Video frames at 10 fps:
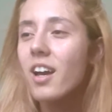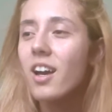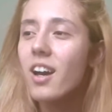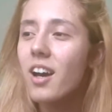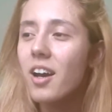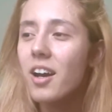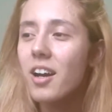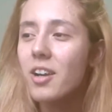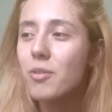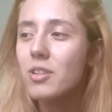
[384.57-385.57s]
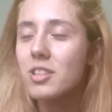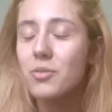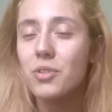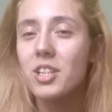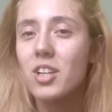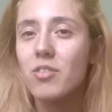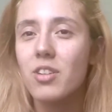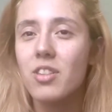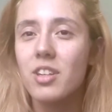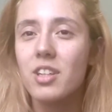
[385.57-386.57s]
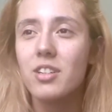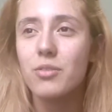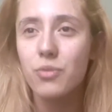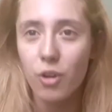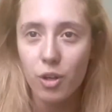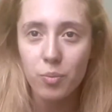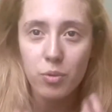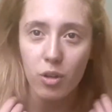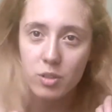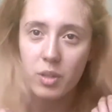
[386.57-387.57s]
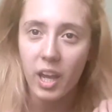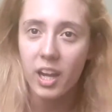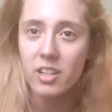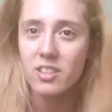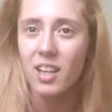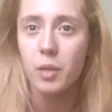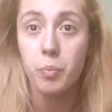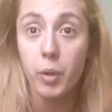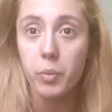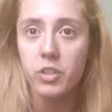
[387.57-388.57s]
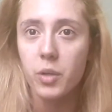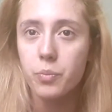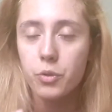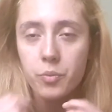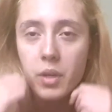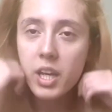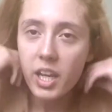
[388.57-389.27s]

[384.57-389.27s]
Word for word: uh, cruelty free and everything for blonde hair is like purple shampoo